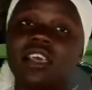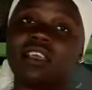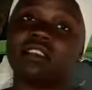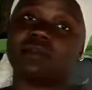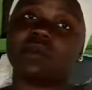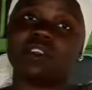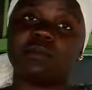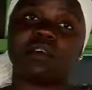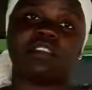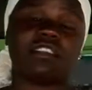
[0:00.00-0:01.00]
It is both
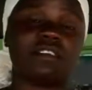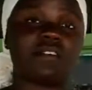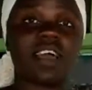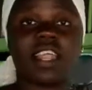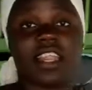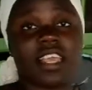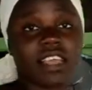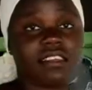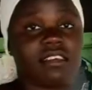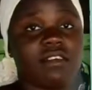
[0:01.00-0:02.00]
positive and
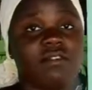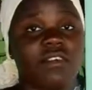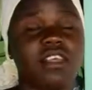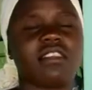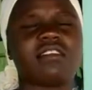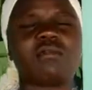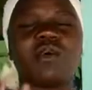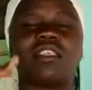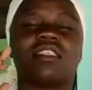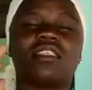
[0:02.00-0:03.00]
negative. It is
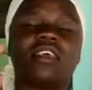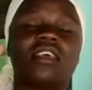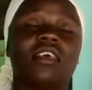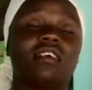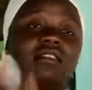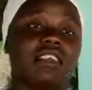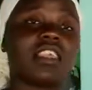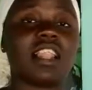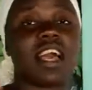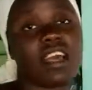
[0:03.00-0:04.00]
both
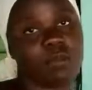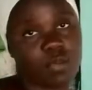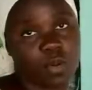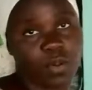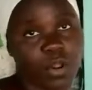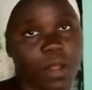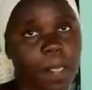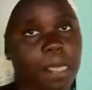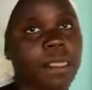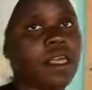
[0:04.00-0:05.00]
singular and plural.
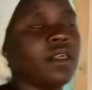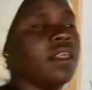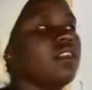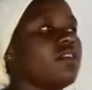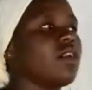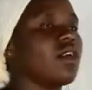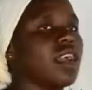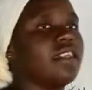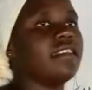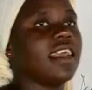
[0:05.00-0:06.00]
So you
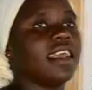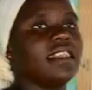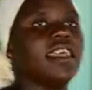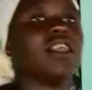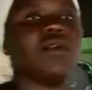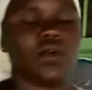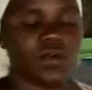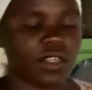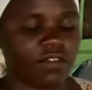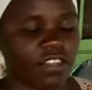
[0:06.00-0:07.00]
can take the you
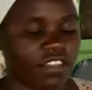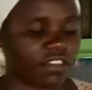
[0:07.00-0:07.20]
if it is